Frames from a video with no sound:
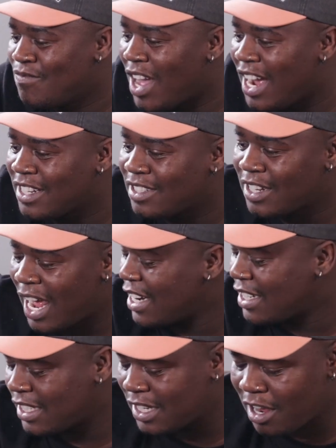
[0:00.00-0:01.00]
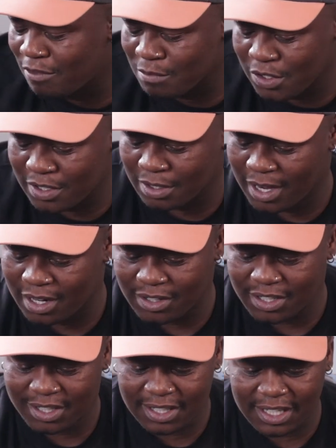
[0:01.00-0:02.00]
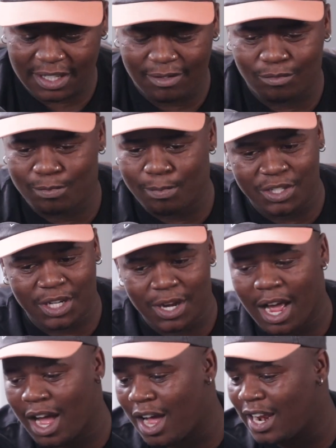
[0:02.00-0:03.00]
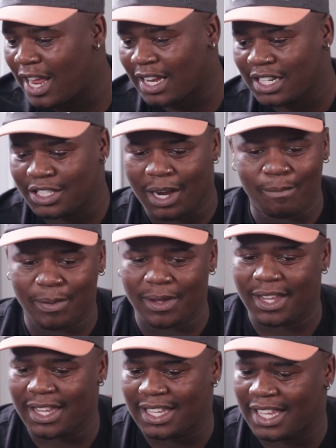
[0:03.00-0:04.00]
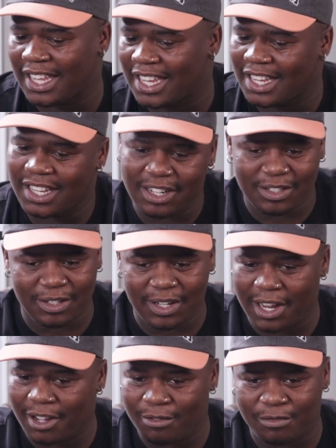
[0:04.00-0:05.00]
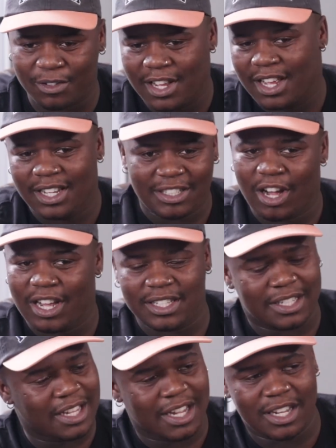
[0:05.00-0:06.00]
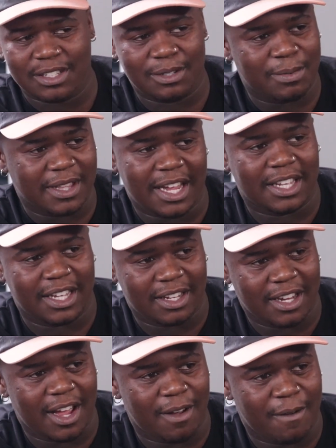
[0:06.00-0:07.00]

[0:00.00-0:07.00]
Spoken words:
I just love music, man. I was just like a jumpy kid. I used to love dancing. I used to be that kid. Yeah.